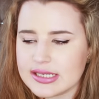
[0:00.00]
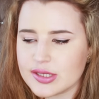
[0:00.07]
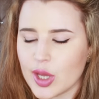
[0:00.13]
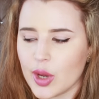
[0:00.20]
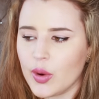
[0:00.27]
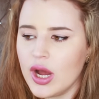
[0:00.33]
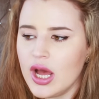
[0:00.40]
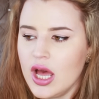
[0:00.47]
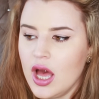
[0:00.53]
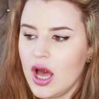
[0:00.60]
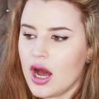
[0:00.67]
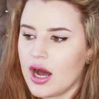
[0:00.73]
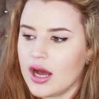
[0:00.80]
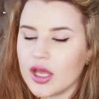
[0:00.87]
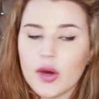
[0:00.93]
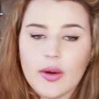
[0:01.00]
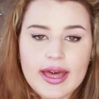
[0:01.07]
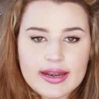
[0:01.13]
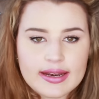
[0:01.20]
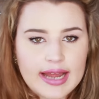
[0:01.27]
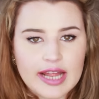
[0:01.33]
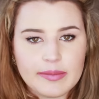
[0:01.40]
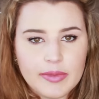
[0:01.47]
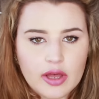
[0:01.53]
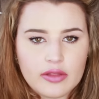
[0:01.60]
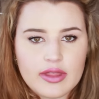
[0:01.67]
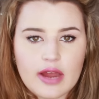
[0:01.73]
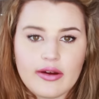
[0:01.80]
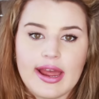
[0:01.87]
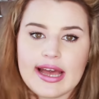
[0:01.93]
So go ahead and add me
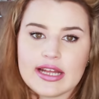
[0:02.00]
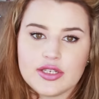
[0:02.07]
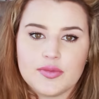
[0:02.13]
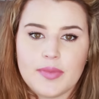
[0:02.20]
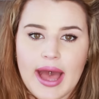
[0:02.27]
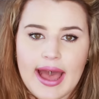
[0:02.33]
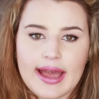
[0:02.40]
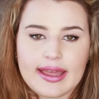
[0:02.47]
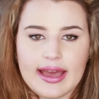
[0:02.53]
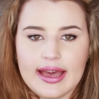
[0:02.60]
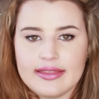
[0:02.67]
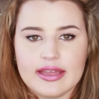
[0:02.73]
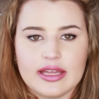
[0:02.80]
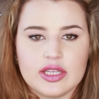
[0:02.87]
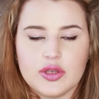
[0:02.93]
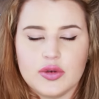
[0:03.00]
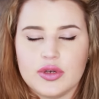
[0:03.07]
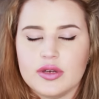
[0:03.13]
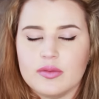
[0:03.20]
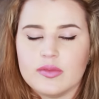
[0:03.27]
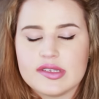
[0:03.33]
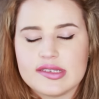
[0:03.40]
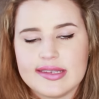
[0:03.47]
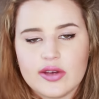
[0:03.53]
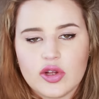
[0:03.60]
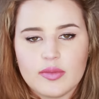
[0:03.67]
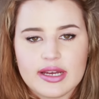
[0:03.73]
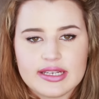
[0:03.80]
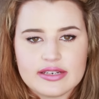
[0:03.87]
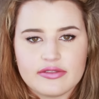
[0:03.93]
on there. I add you back, and then you can see
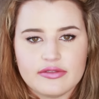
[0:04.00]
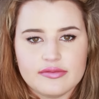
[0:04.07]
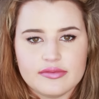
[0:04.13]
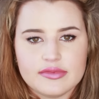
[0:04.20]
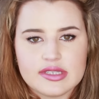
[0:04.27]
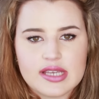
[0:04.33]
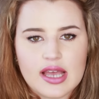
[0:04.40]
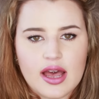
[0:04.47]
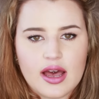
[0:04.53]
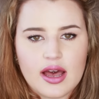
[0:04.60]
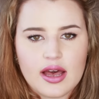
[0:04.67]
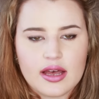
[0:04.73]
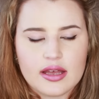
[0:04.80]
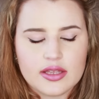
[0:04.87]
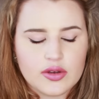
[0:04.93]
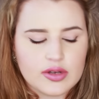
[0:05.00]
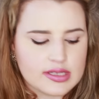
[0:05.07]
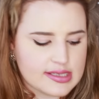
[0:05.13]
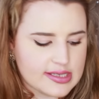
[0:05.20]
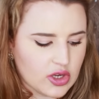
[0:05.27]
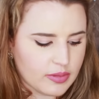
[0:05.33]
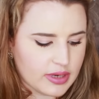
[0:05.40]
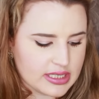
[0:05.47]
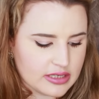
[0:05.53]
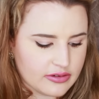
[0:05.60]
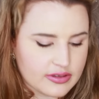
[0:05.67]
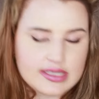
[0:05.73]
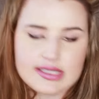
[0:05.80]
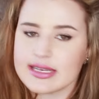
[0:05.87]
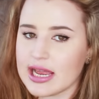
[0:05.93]
all my different
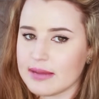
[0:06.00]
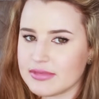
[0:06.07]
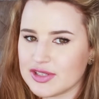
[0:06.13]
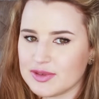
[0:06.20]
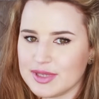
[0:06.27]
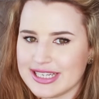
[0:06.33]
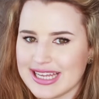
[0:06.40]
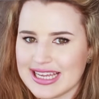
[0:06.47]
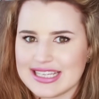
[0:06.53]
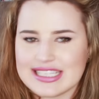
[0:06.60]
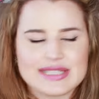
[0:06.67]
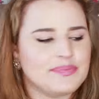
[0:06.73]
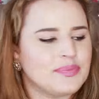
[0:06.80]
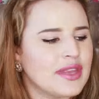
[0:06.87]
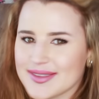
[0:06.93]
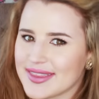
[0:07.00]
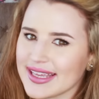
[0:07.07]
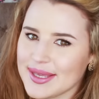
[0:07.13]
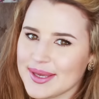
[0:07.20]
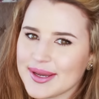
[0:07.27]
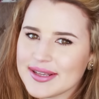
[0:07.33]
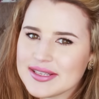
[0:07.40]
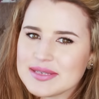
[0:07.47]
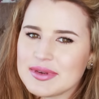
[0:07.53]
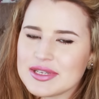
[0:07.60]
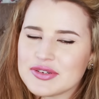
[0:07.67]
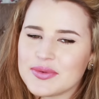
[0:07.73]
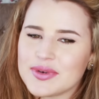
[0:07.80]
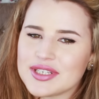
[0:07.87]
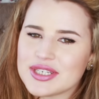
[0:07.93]
snaps from the days. So thank you guys so
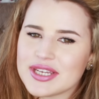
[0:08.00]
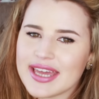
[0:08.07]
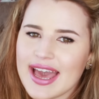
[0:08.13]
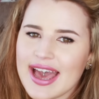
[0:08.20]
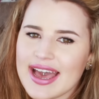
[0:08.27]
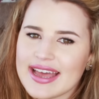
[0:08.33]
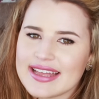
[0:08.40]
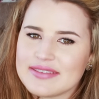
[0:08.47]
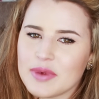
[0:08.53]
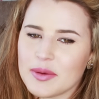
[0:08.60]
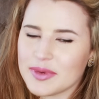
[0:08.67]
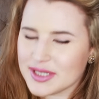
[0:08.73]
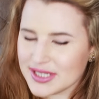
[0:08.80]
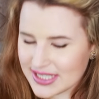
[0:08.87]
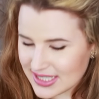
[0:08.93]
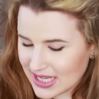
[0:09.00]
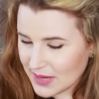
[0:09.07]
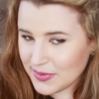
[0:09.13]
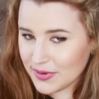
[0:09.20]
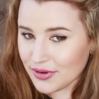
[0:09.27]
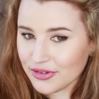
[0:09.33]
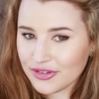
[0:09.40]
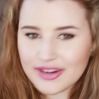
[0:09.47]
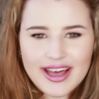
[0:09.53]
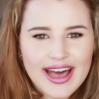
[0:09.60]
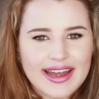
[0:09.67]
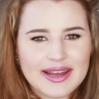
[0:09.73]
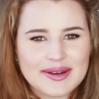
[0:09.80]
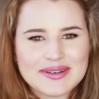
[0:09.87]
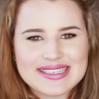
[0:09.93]
much for watching, and remember to stay beautiful,
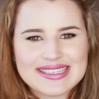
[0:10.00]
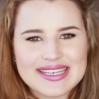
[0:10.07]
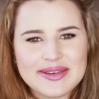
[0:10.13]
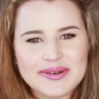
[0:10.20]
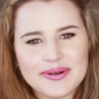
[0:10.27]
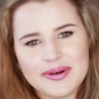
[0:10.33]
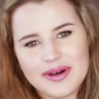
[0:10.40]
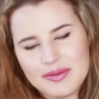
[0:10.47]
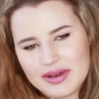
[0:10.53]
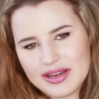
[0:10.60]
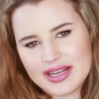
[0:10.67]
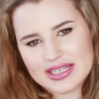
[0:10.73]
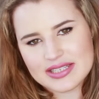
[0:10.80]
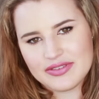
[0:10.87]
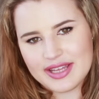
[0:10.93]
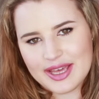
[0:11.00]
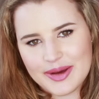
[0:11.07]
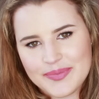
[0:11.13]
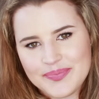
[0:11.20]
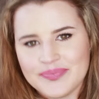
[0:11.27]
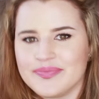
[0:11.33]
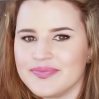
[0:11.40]
and I will see you all in my next video.